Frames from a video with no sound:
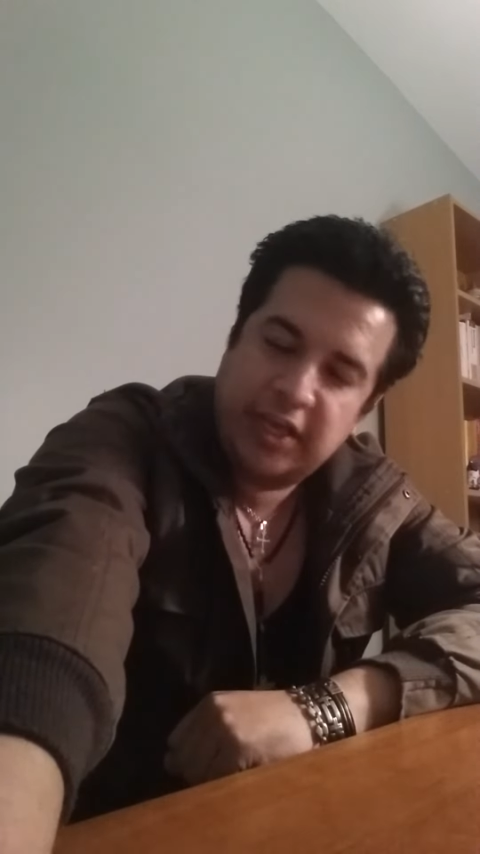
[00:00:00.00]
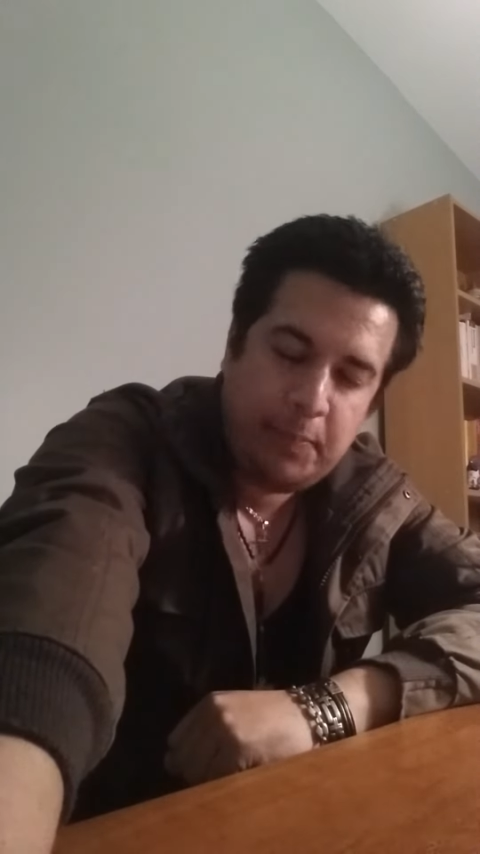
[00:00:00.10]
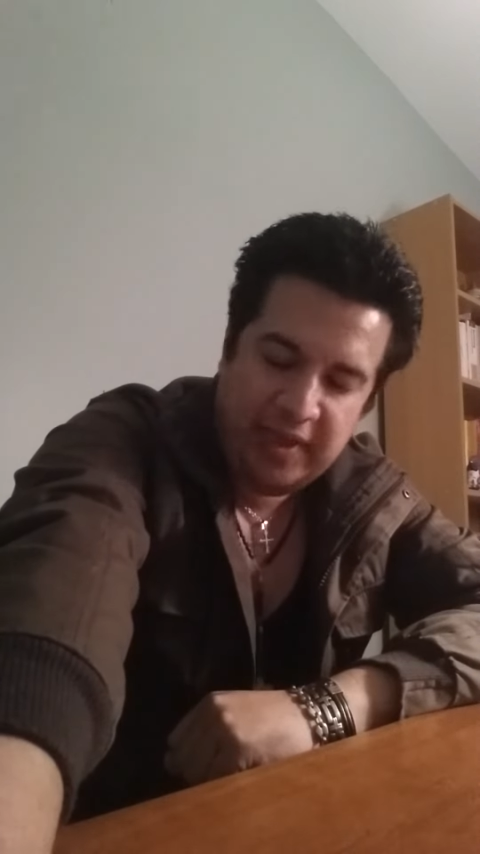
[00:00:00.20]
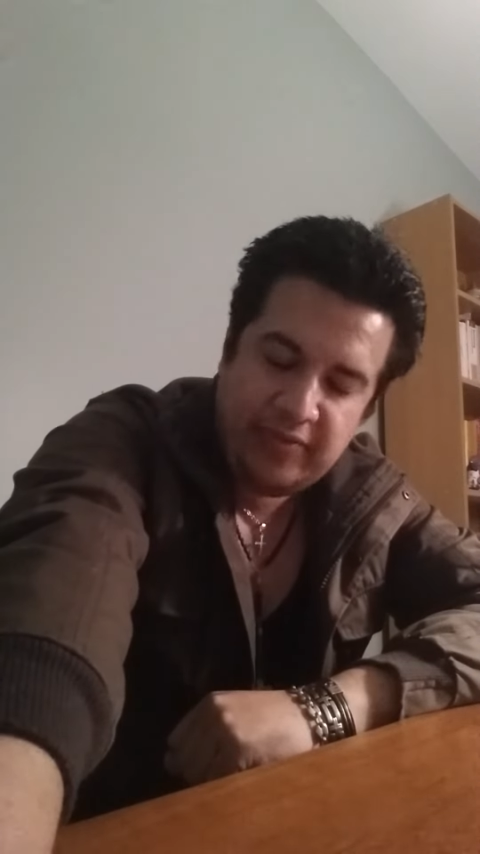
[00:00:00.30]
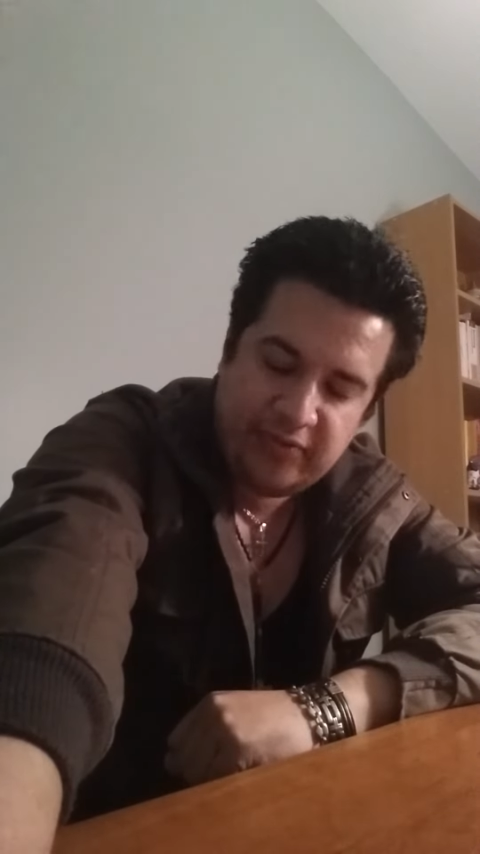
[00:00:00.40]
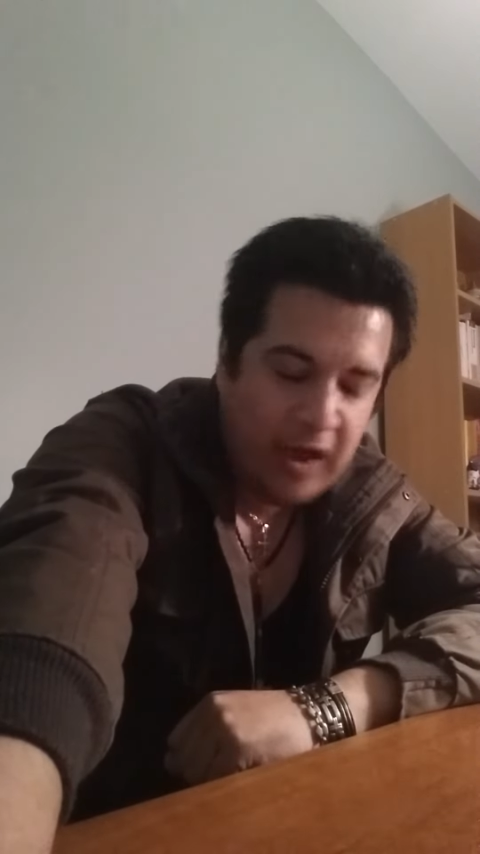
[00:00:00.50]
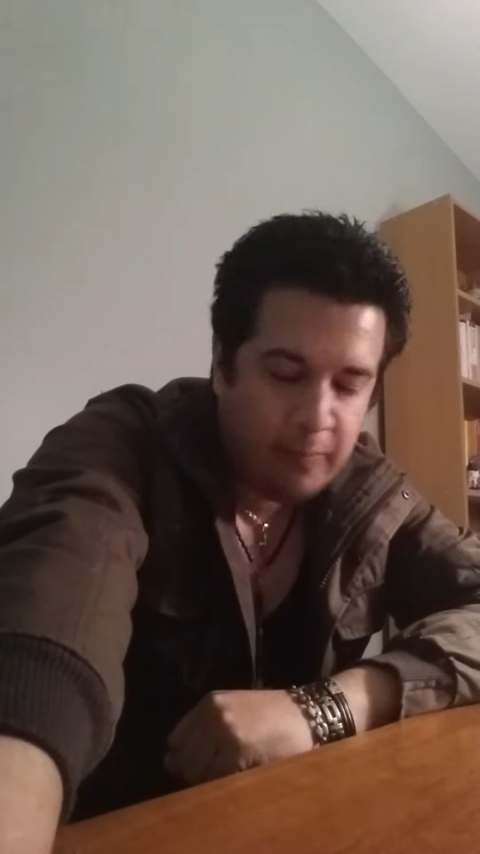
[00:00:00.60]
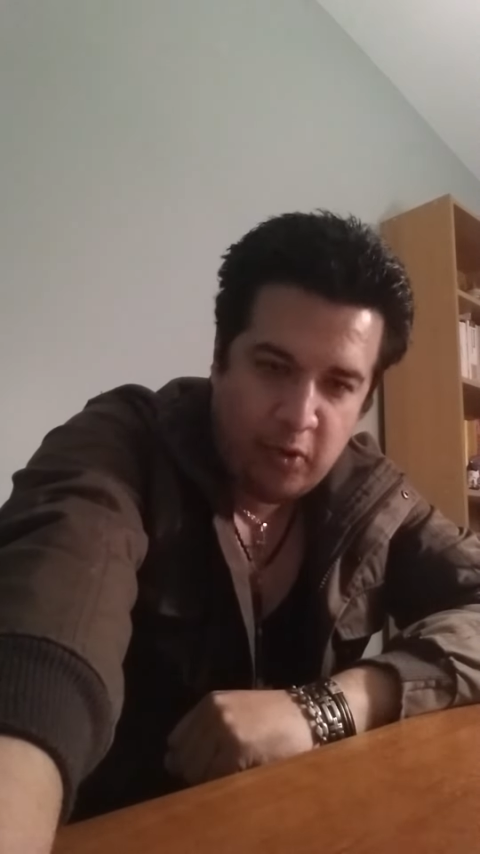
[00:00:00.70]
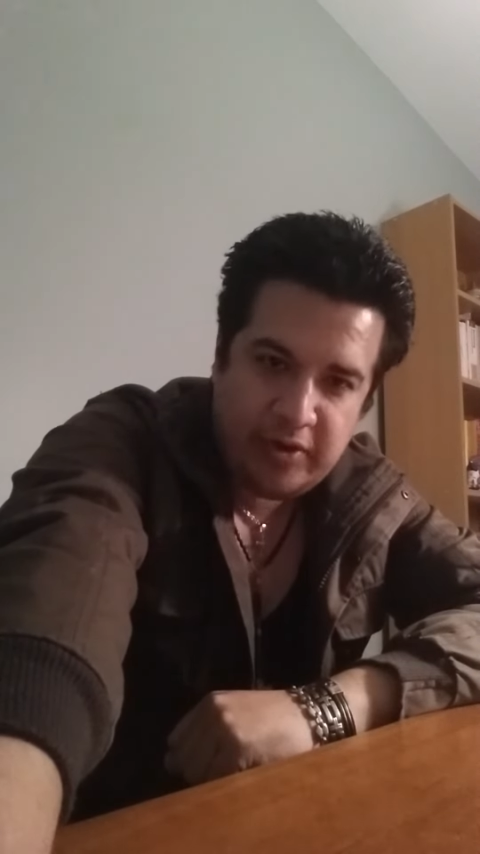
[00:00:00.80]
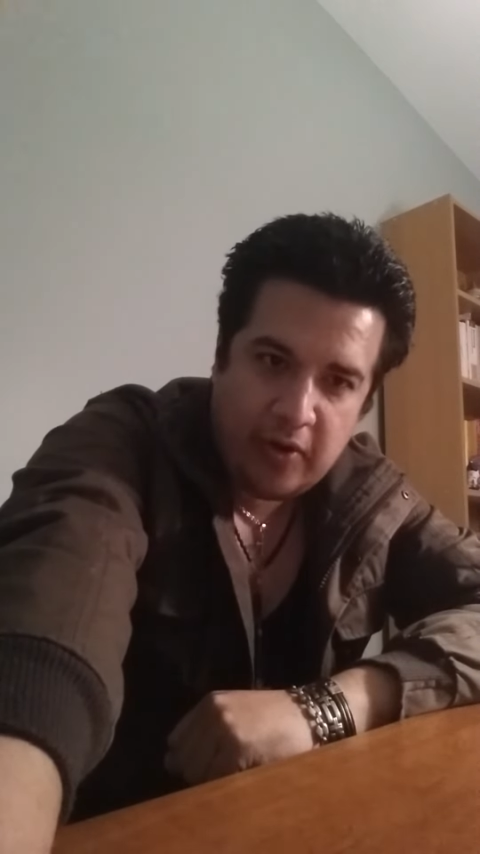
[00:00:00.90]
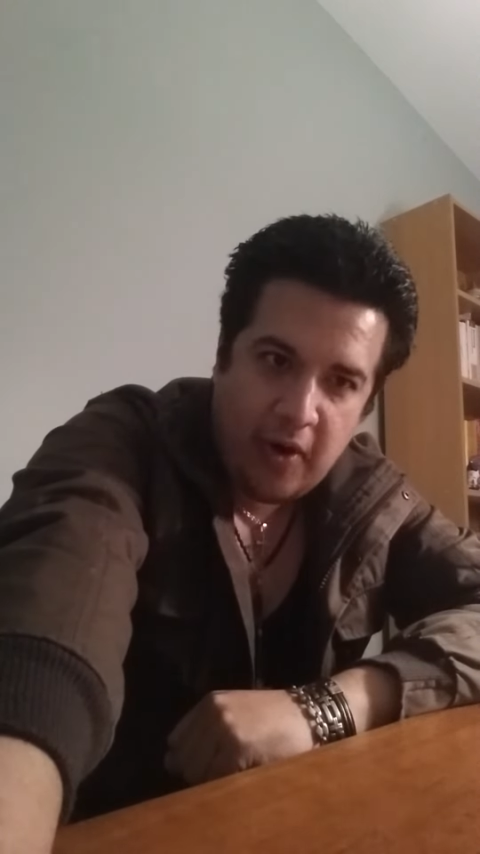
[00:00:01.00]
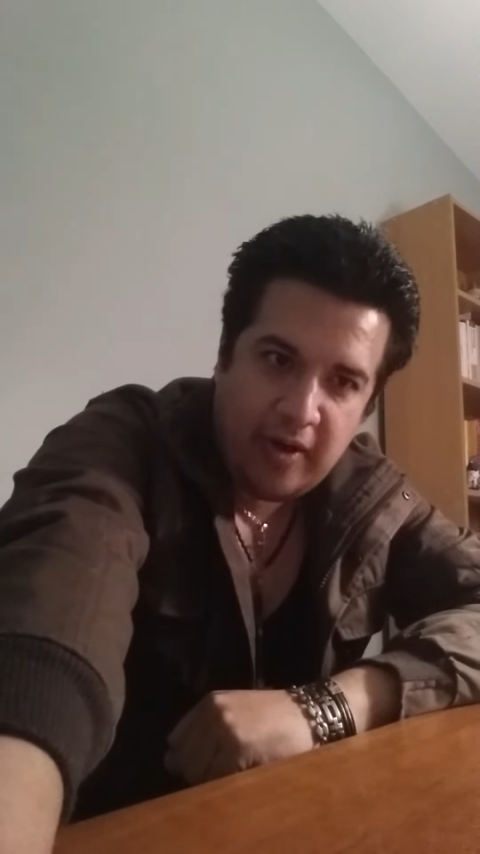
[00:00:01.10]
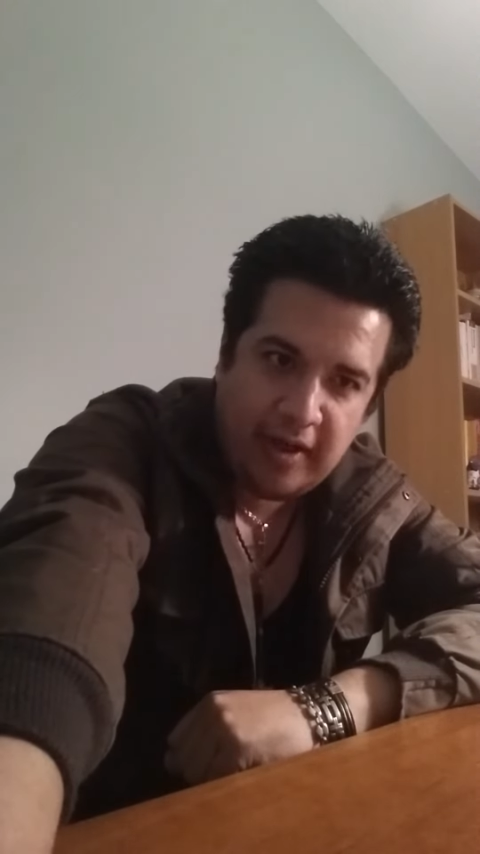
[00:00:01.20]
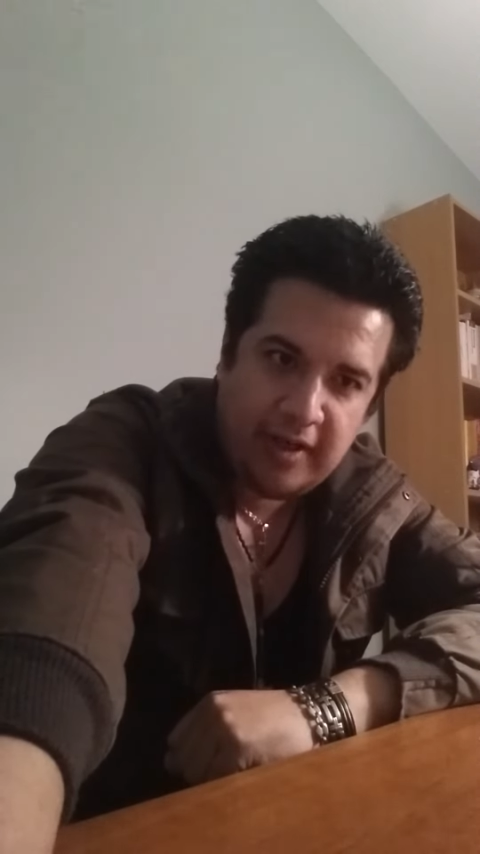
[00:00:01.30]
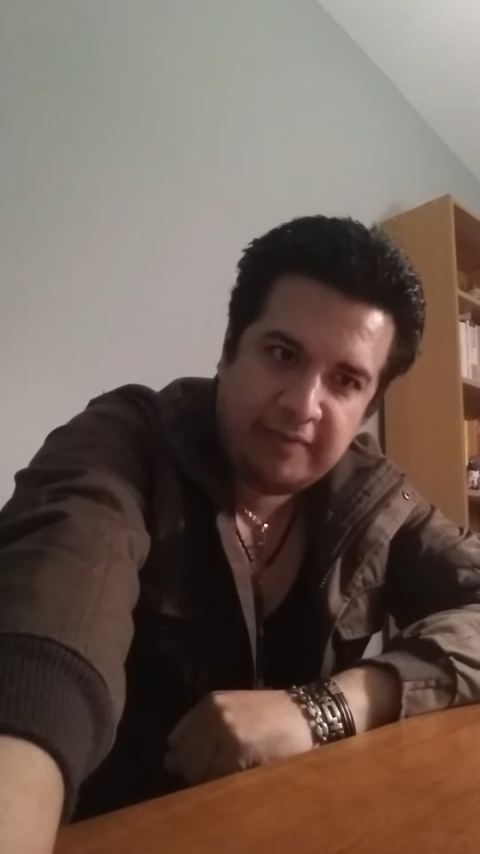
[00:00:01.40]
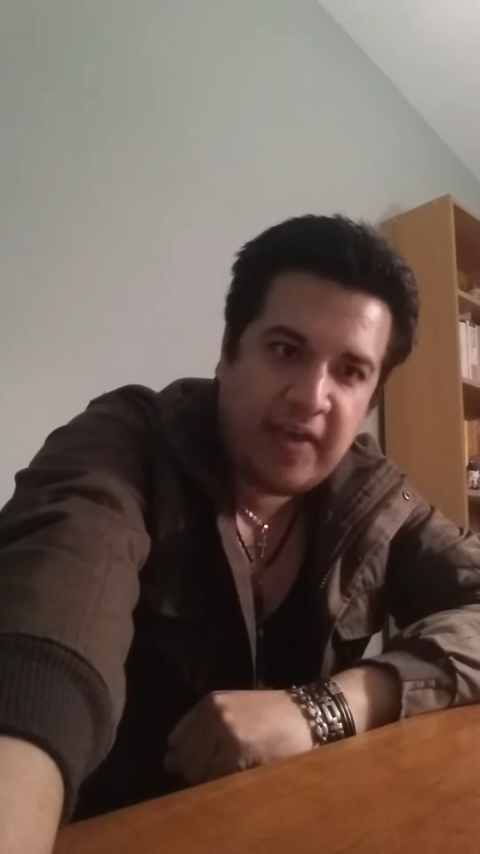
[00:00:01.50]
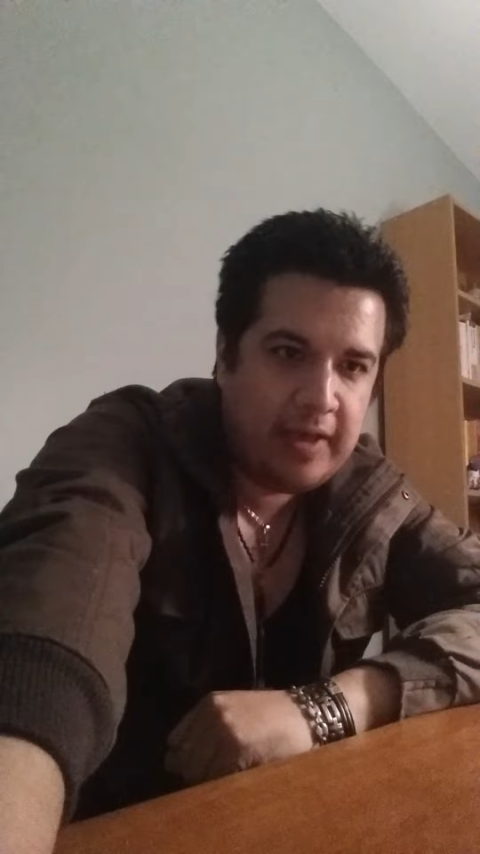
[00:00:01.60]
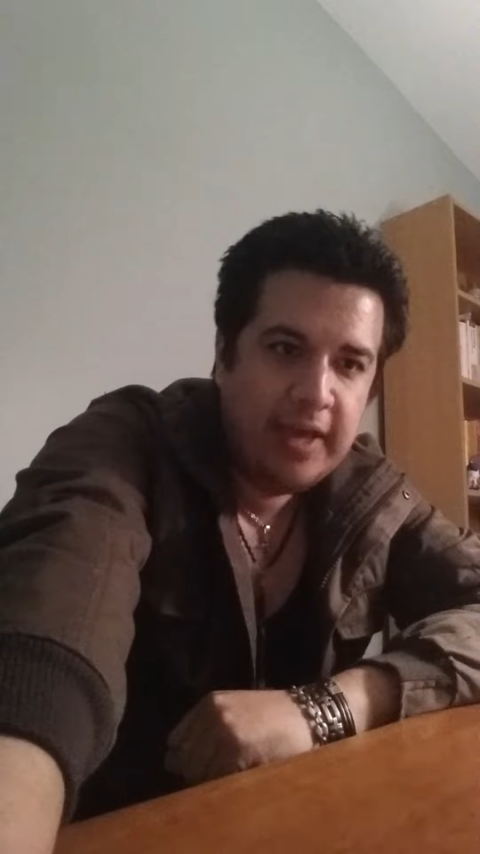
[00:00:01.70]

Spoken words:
you piss someone off